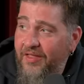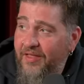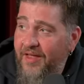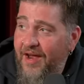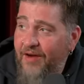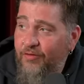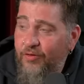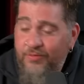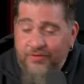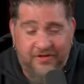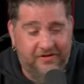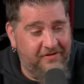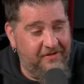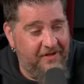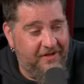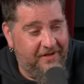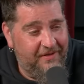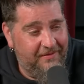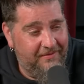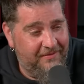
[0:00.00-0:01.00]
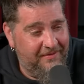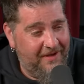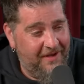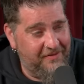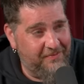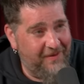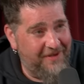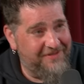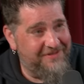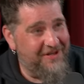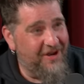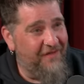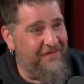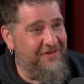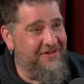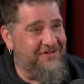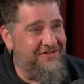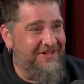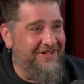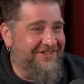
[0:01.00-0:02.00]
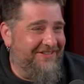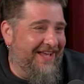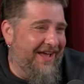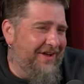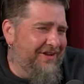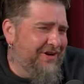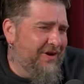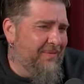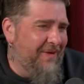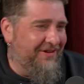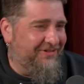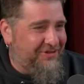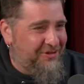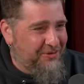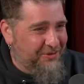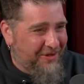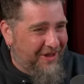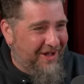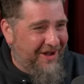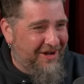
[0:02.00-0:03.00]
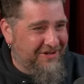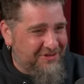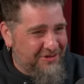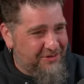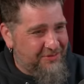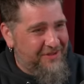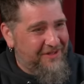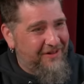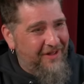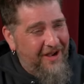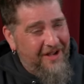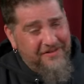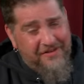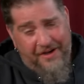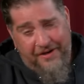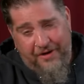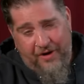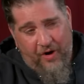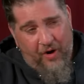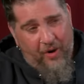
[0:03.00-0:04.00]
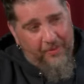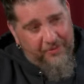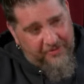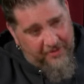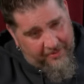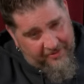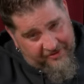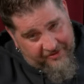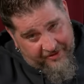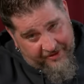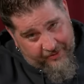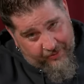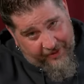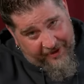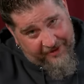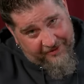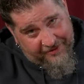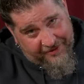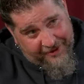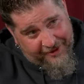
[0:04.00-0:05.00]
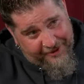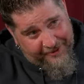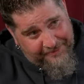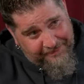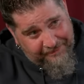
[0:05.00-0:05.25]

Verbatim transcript: in that room just like as myself and sitting down, you know, my two lines or three lines, I know them. So I'm just like waiting there.